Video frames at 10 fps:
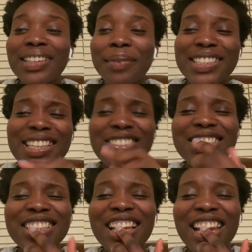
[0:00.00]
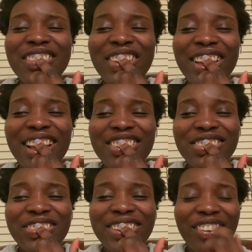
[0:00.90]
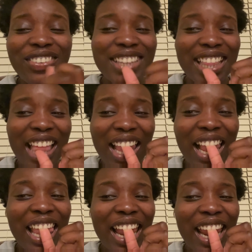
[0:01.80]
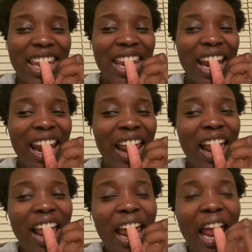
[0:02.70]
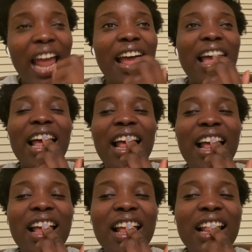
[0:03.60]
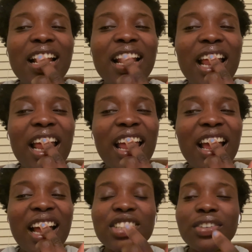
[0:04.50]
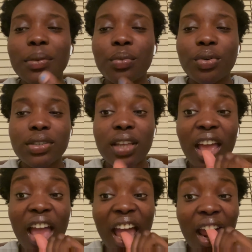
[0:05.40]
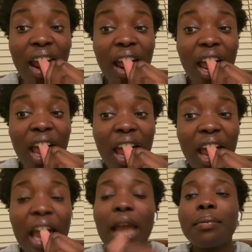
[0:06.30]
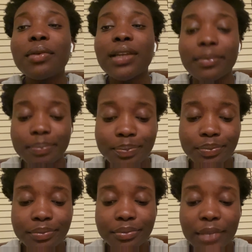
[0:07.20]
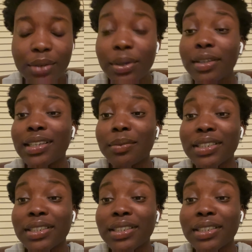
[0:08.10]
my teeth still kind of hurt. I've just been holding them like this. Uh, and drinking water. But yeah. Anyway, I'm gonna eat my